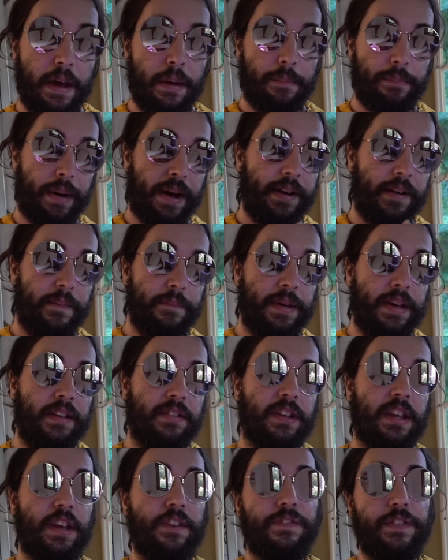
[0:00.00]
by all
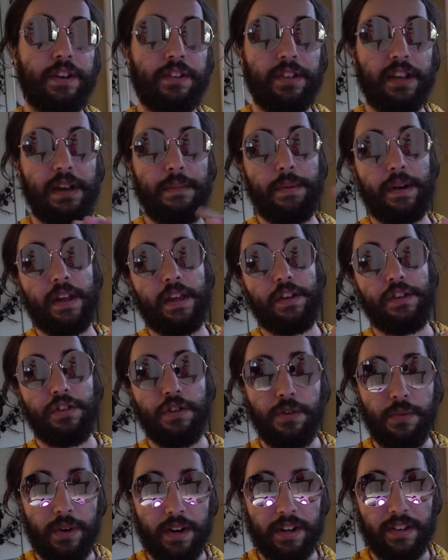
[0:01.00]
means, if there's anybody
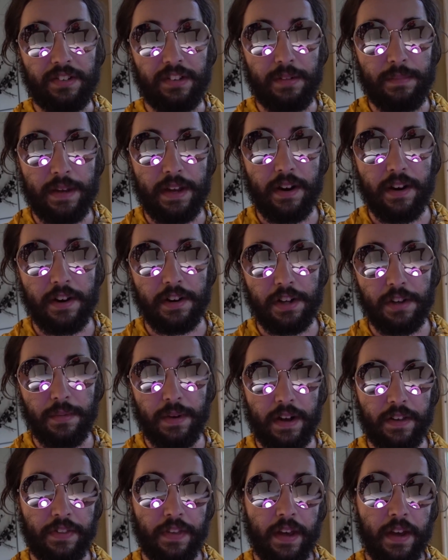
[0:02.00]
you want to see me argue
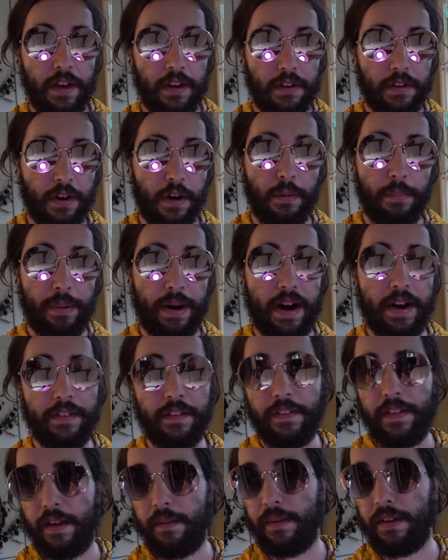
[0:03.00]
with, go bother
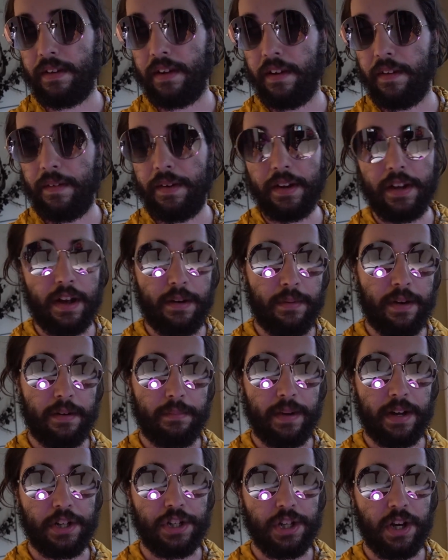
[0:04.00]
them and tell them to come on
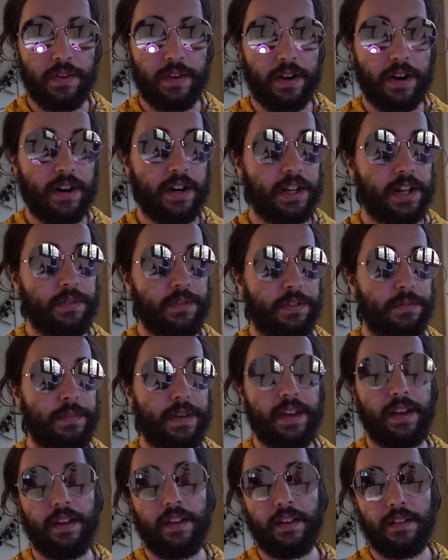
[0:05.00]
my show and argue with
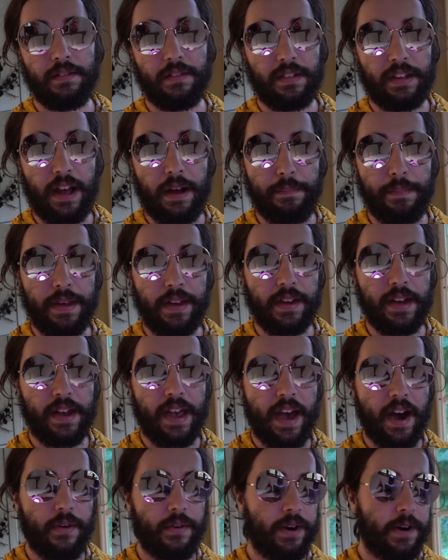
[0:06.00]
me and stop being a
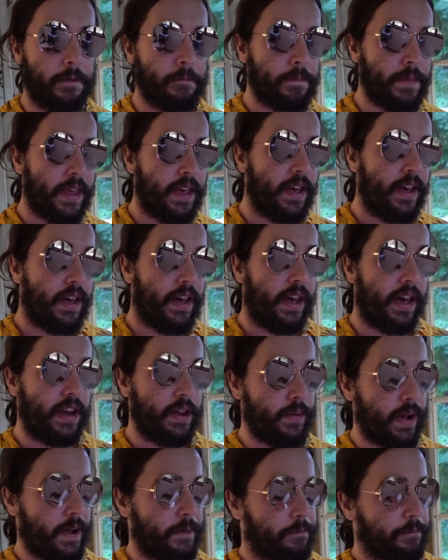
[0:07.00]
coward.
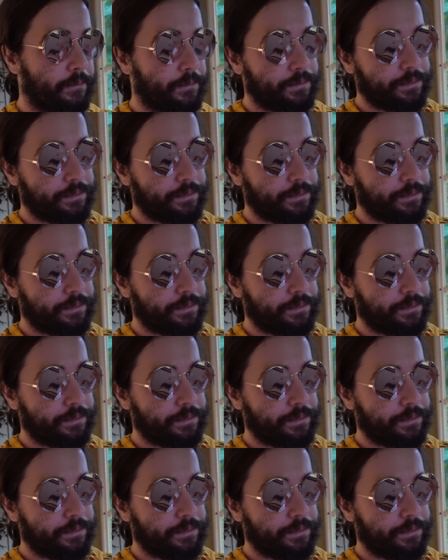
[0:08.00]
Anyway,